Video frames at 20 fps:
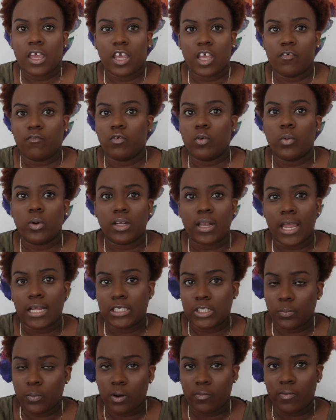If you would like
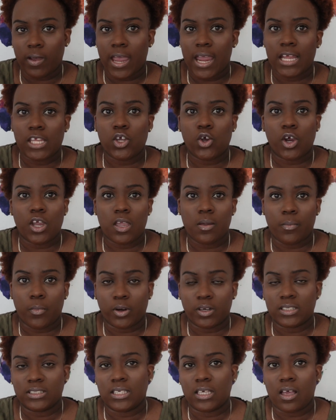to provide your
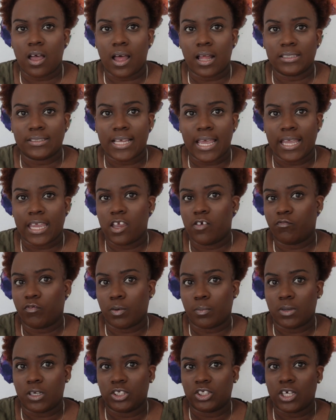emergency contact
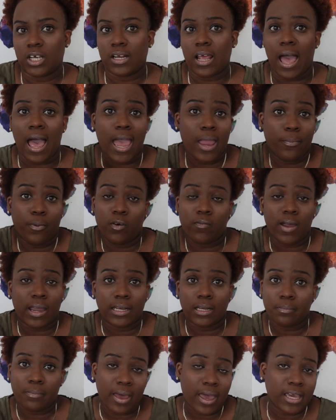information, I
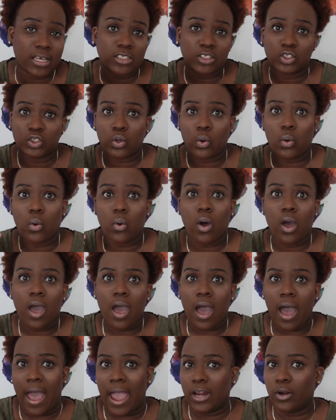provided mine, so
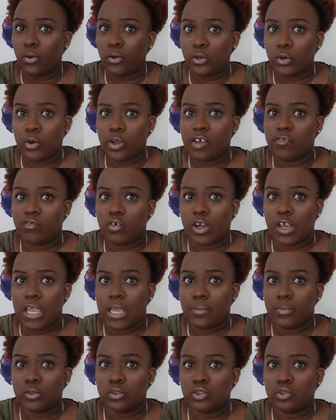I don't know if you're
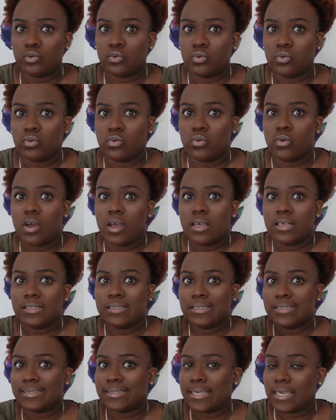able to
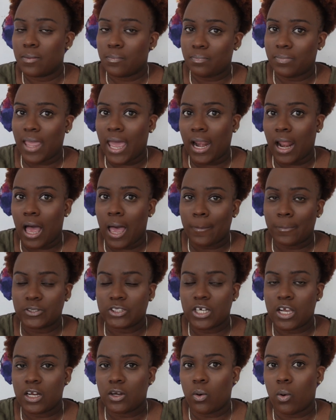skip that
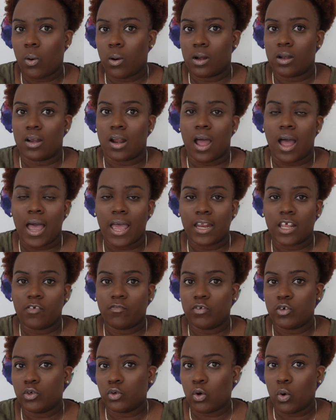option or not
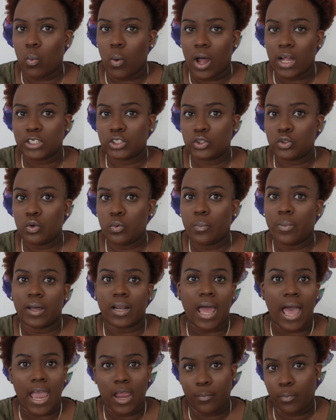if you don't want to,
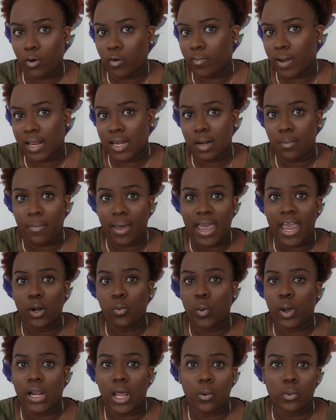but I provided
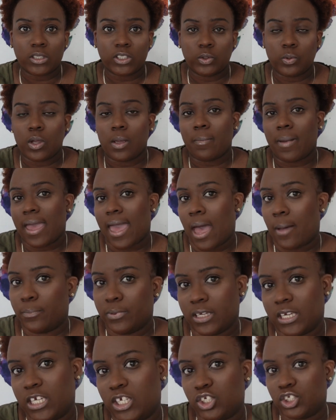mine when I was doing my
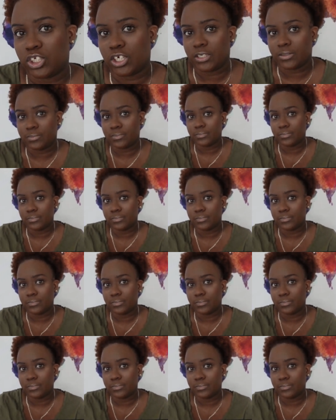application.